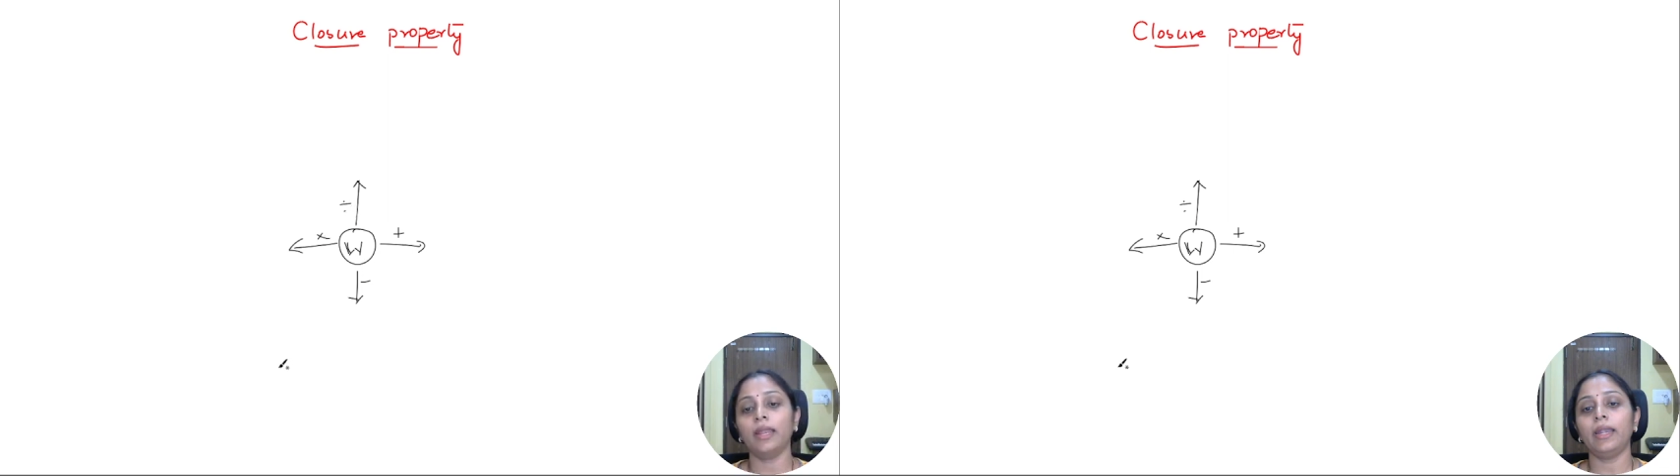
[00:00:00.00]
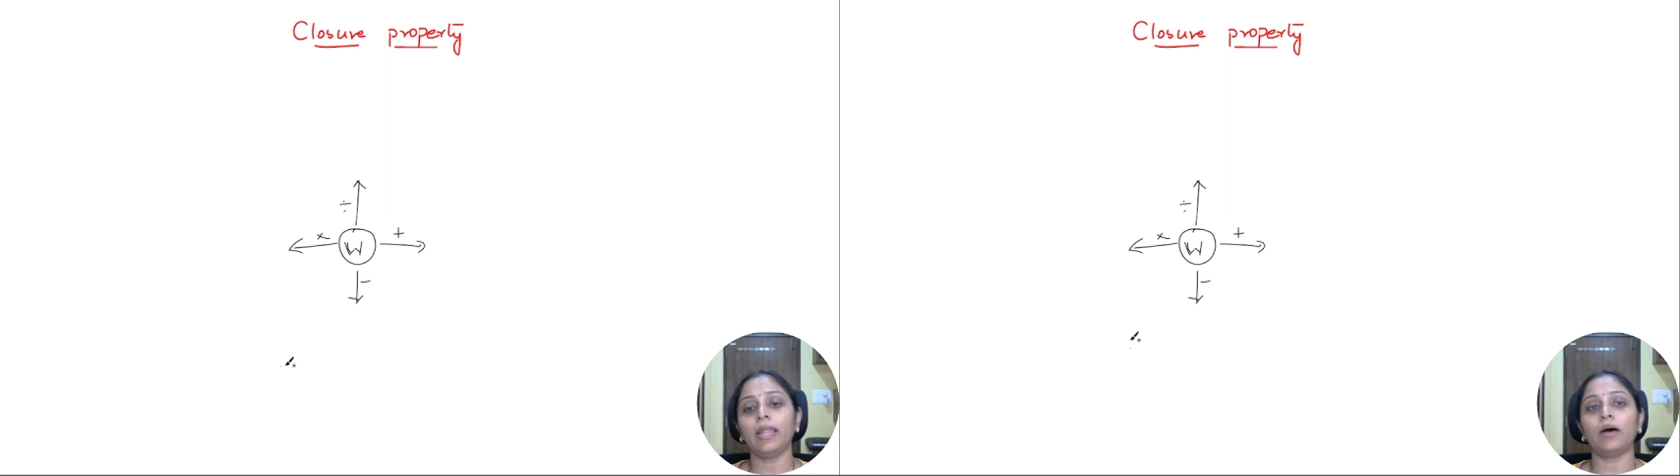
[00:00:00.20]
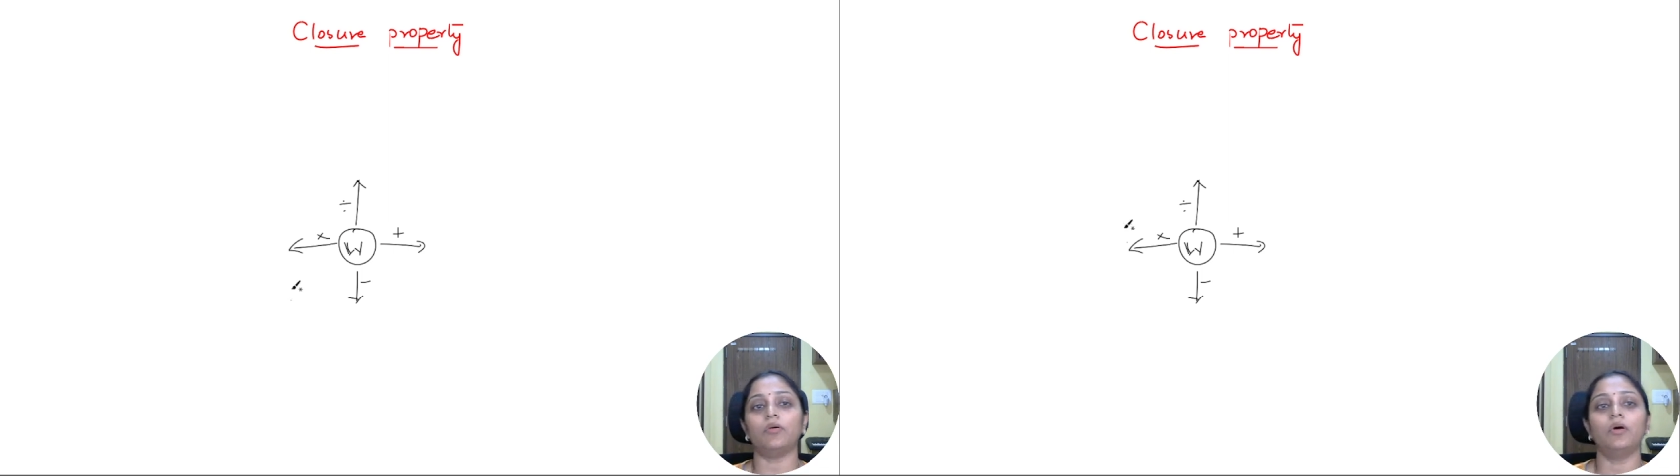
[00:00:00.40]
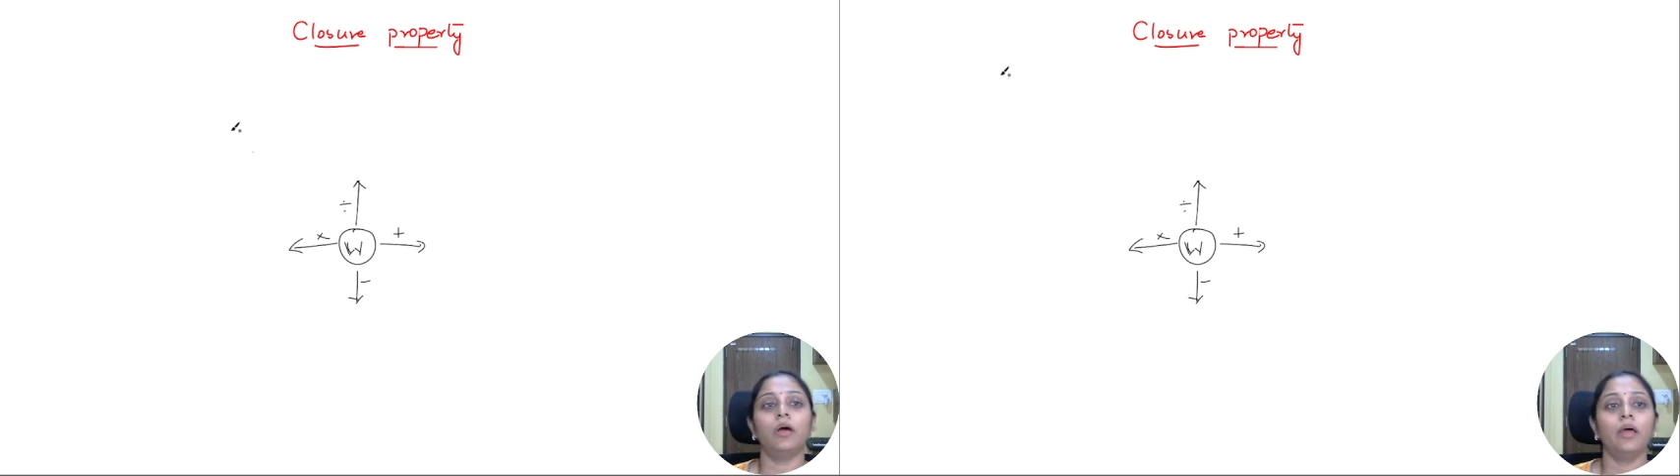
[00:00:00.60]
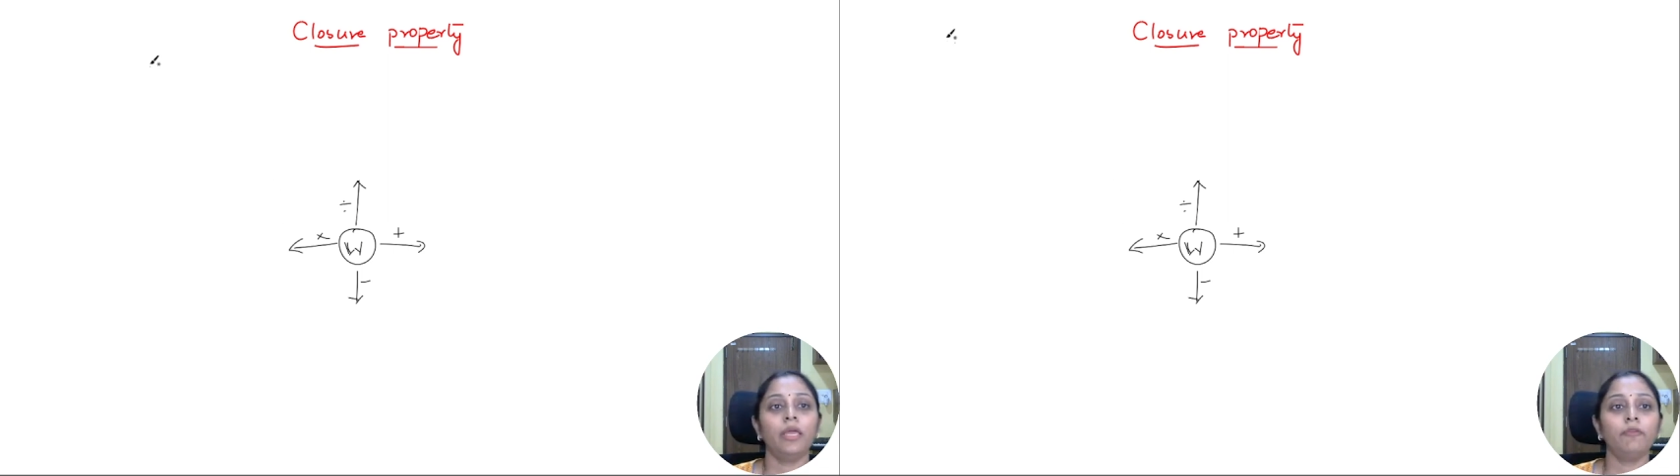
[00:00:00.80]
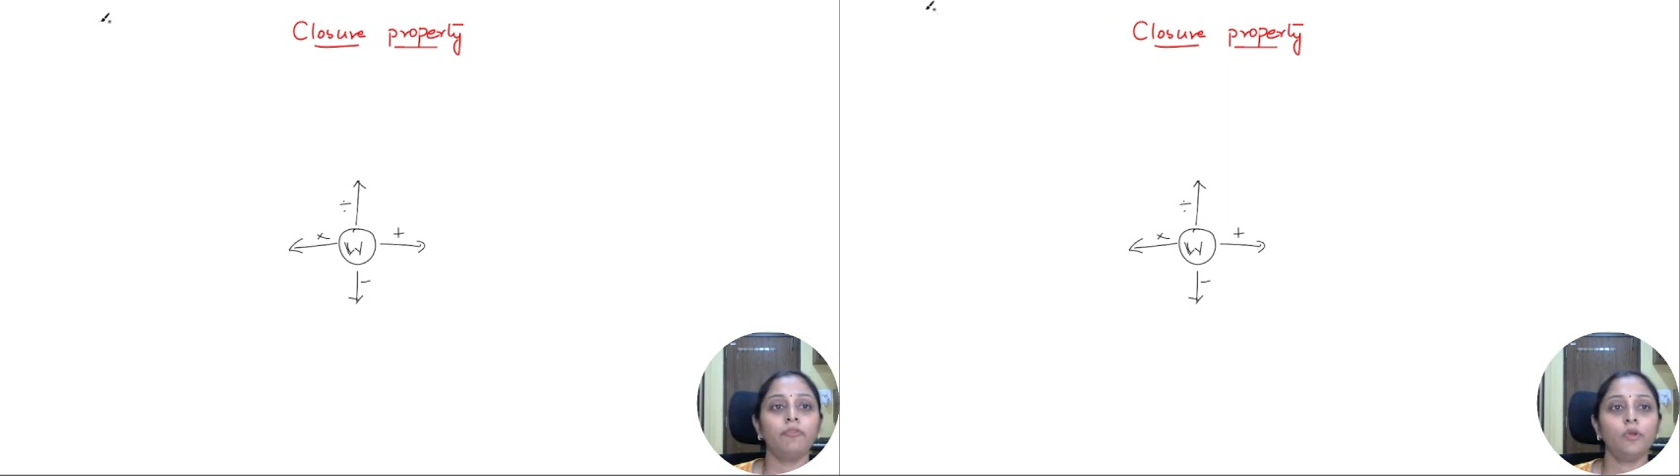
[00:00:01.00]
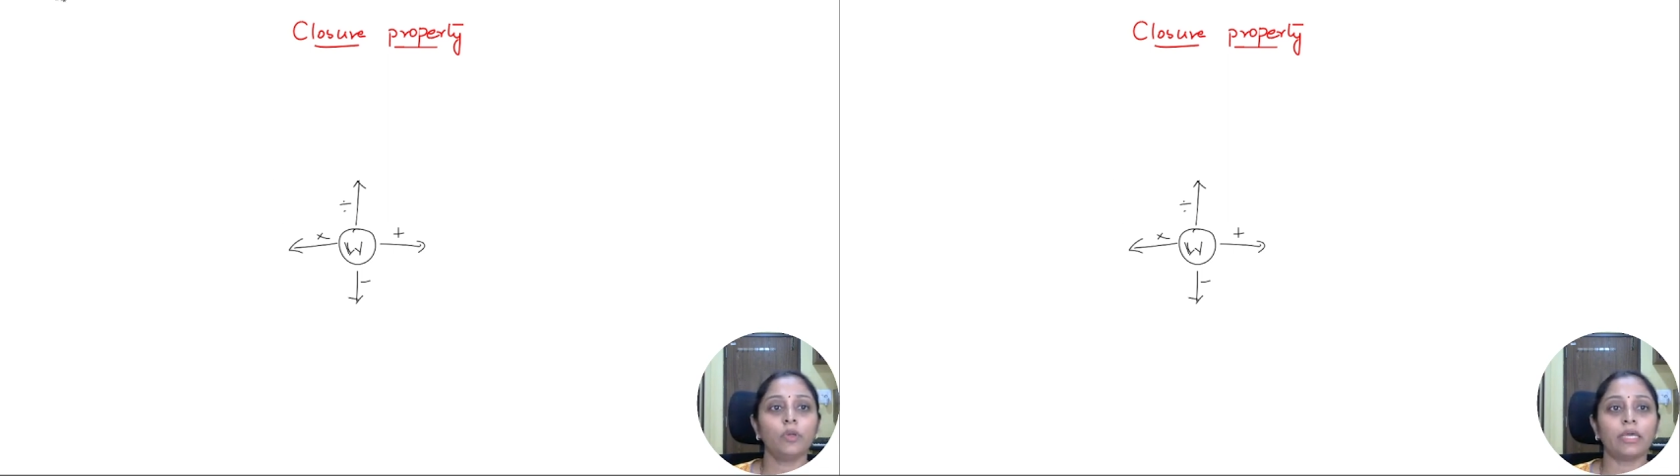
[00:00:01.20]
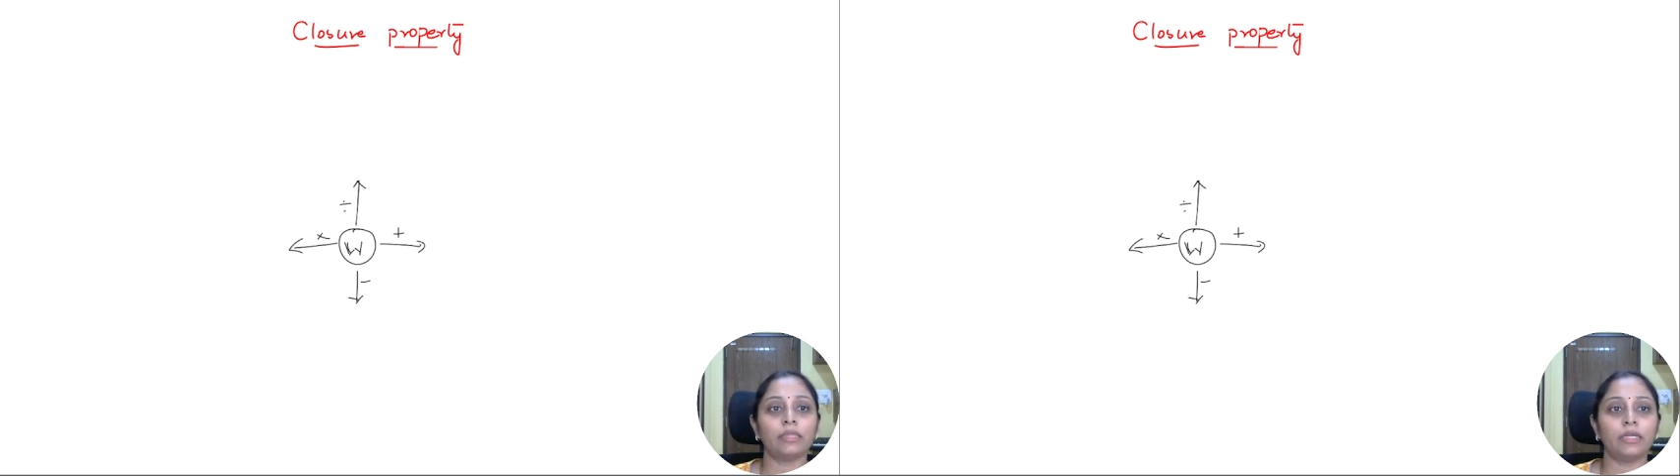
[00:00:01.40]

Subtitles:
Now if you look at the